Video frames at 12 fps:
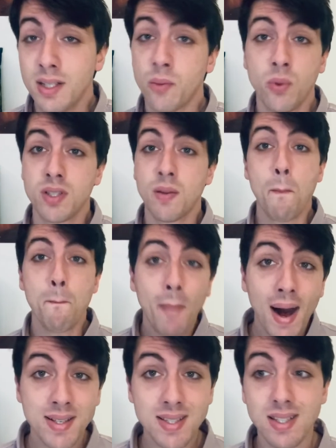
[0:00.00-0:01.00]
That was a
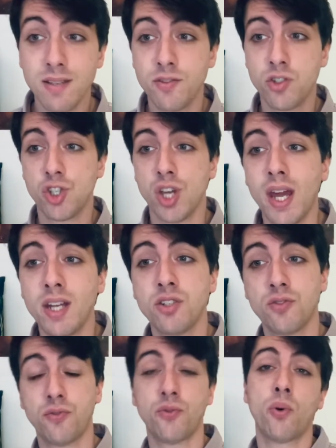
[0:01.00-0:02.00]
massive change
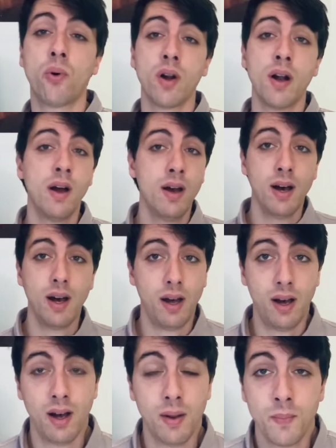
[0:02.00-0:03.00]
for
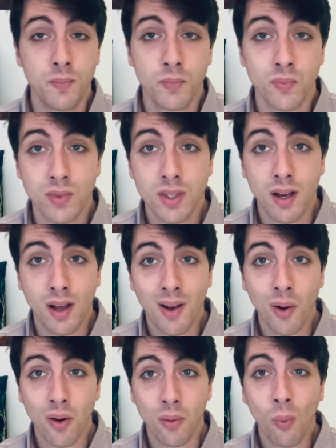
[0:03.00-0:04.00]
the
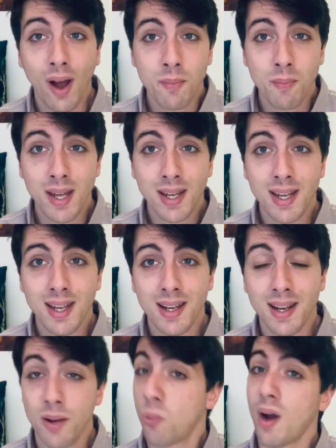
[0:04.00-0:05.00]

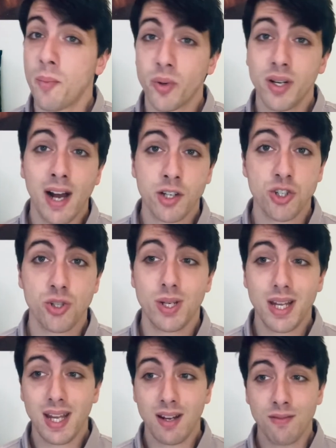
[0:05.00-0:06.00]
winemaking and wine production
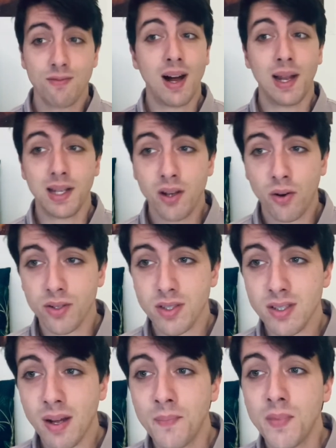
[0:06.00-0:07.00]
in Valle
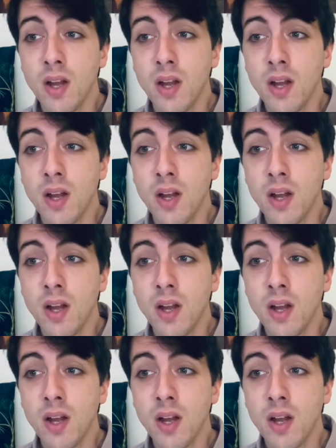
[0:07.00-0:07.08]
D'aosta.